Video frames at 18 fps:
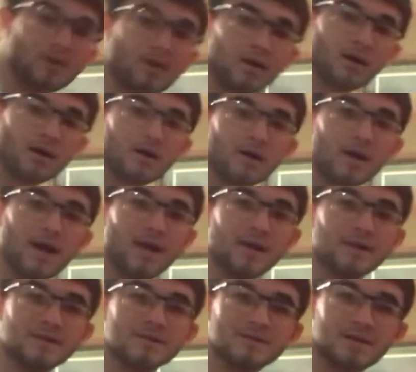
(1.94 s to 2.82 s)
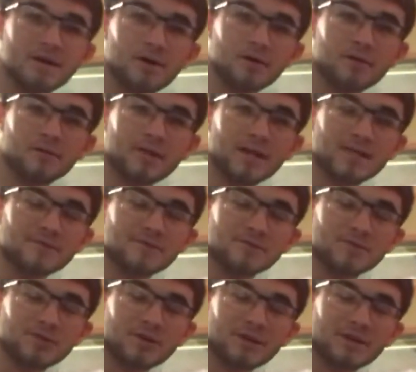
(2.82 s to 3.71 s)
Alright, so thanks for
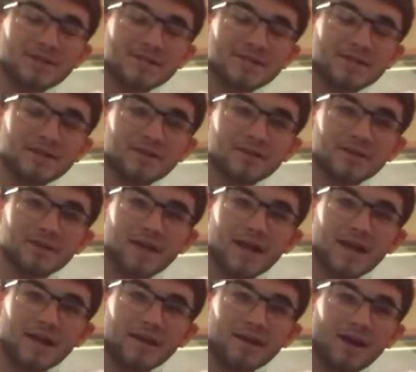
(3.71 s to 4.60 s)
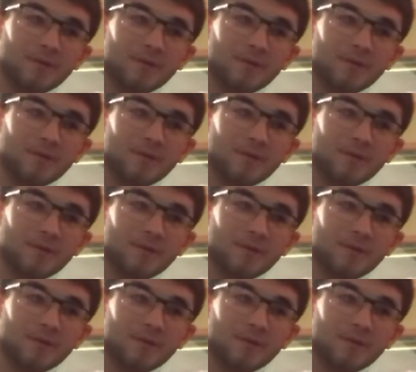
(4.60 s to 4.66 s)
joining us here again.